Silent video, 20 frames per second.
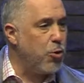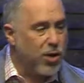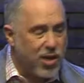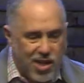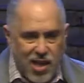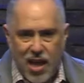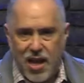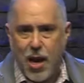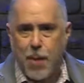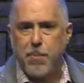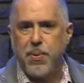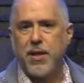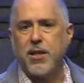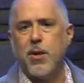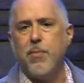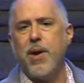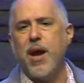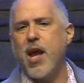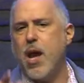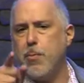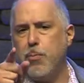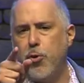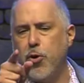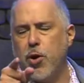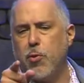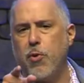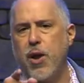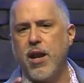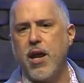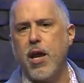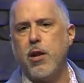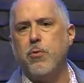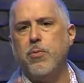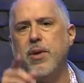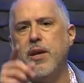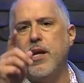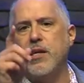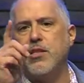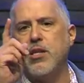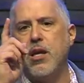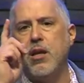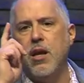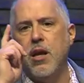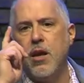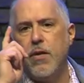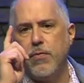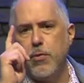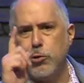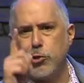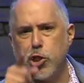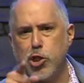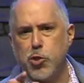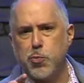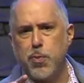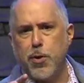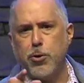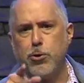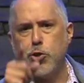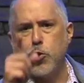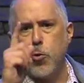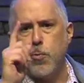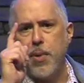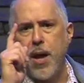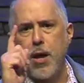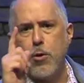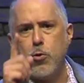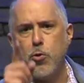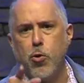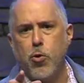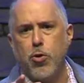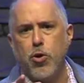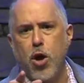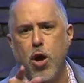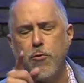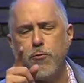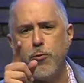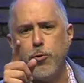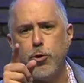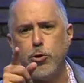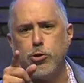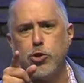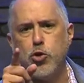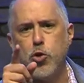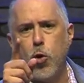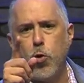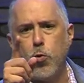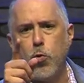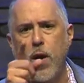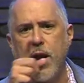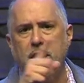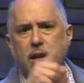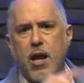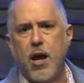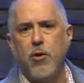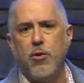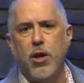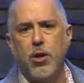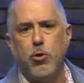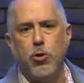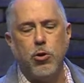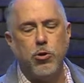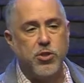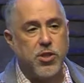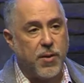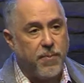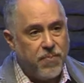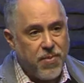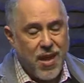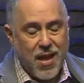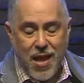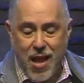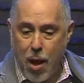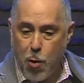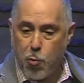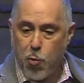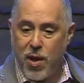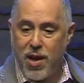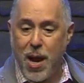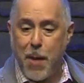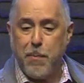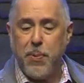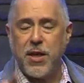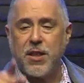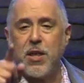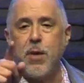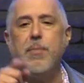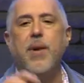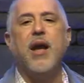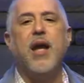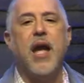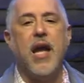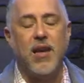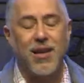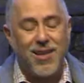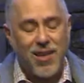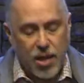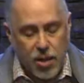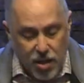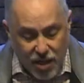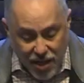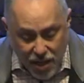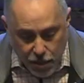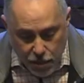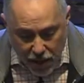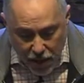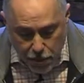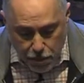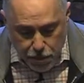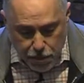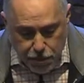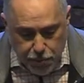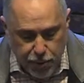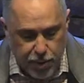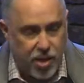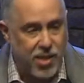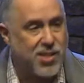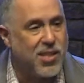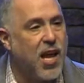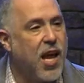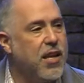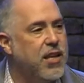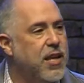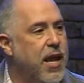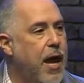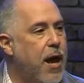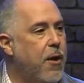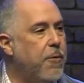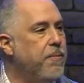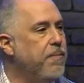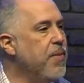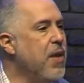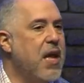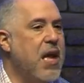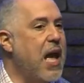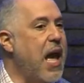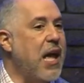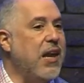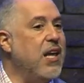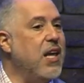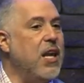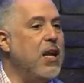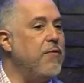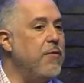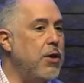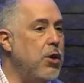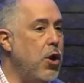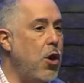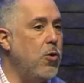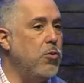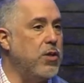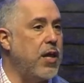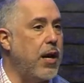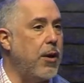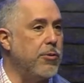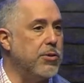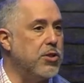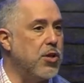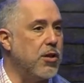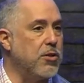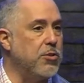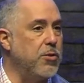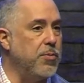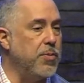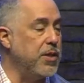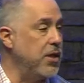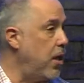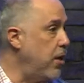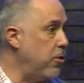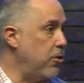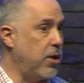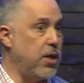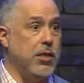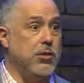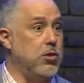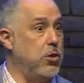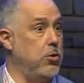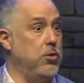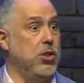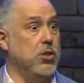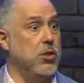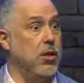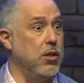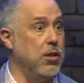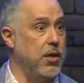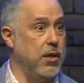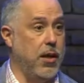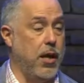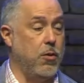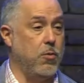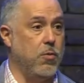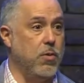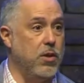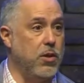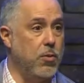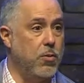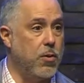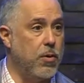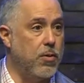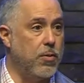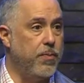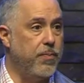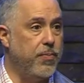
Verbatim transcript: again, I picked up my hand, pointed right at him, and I said, there's a spiritual battle going on for your soul right now, and you're losing. And when I picked up my hand, he, he, he put his head down, and he didn't even know that I was talking to him. And the other kids, they're just looking like, what in the world?